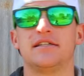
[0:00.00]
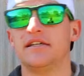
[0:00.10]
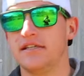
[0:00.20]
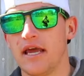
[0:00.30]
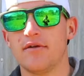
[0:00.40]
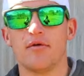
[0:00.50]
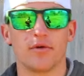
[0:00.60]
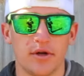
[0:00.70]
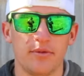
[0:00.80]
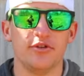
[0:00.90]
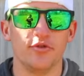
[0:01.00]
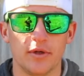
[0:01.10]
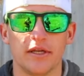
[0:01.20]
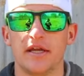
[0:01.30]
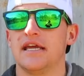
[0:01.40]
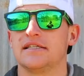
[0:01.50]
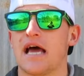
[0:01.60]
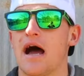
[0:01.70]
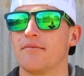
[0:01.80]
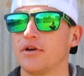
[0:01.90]
Today what we're going to be doing is
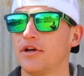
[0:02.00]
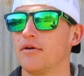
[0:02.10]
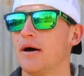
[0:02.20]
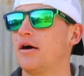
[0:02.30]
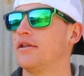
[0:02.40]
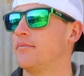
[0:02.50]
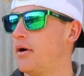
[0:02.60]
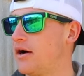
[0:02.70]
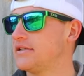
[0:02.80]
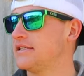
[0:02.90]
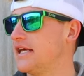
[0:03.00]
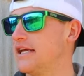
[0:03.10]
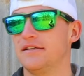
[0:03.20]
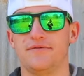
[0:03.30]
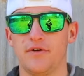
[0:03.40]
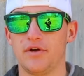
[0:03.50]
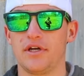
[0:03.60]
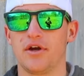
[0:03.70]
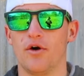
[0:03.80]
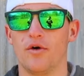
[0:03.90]
I'm going to go out on the pond today. It is very
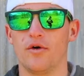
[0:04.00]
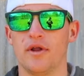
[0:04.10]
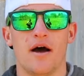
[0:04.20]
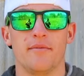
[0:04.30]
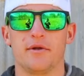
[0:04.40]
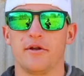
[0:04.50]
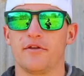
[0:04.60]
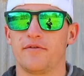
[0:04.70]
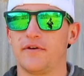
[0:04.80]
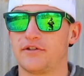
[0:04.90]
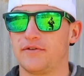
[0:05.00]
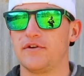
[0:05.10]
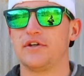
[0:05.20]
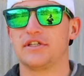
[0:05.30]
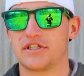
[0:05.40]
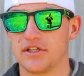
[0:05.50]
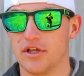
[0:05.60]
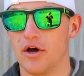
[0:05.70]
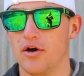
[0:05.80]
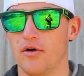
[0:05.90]
cold. You know, the fish are very
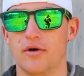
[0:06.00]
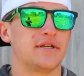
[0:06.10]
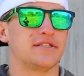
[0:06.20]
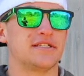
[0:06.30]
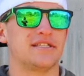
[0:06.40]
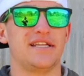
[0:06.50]
slow because